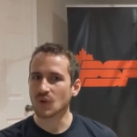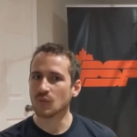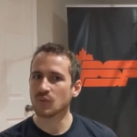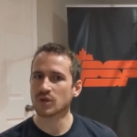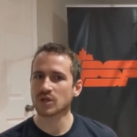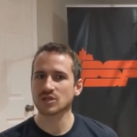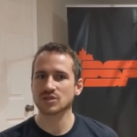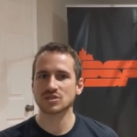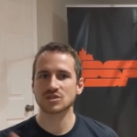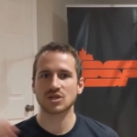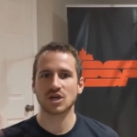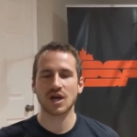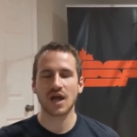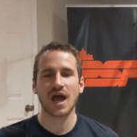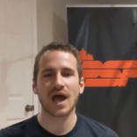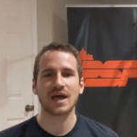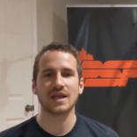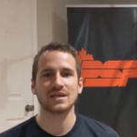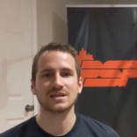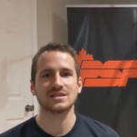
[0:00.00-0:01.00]
We can start
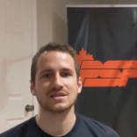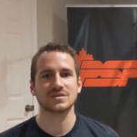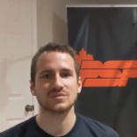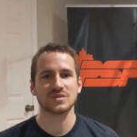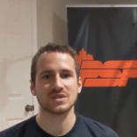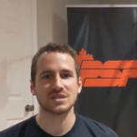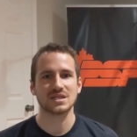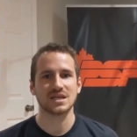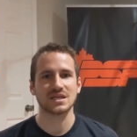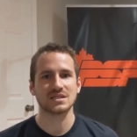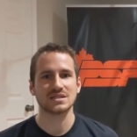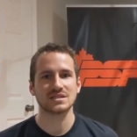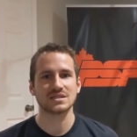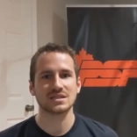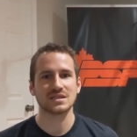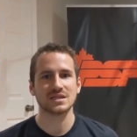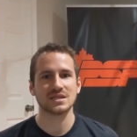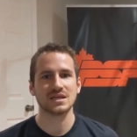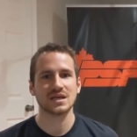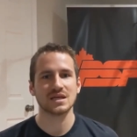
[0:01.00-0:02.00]
adding some
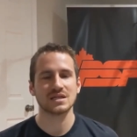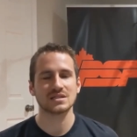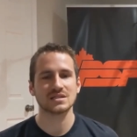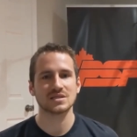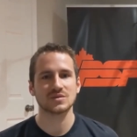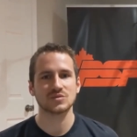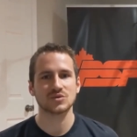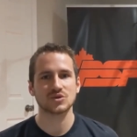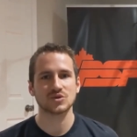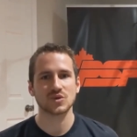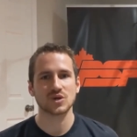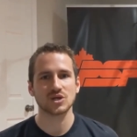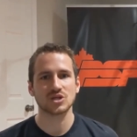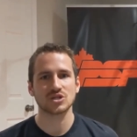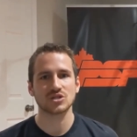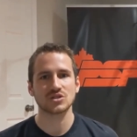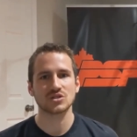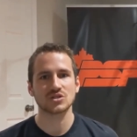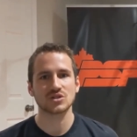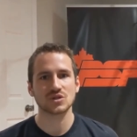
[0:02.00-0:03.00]
intensity and some
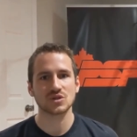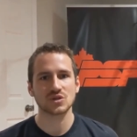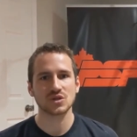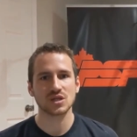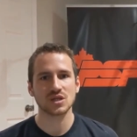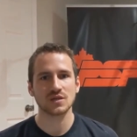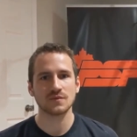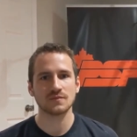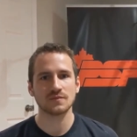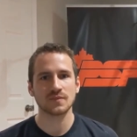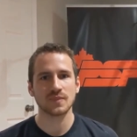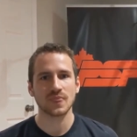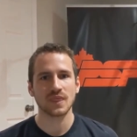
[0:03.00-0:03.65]
duration slowly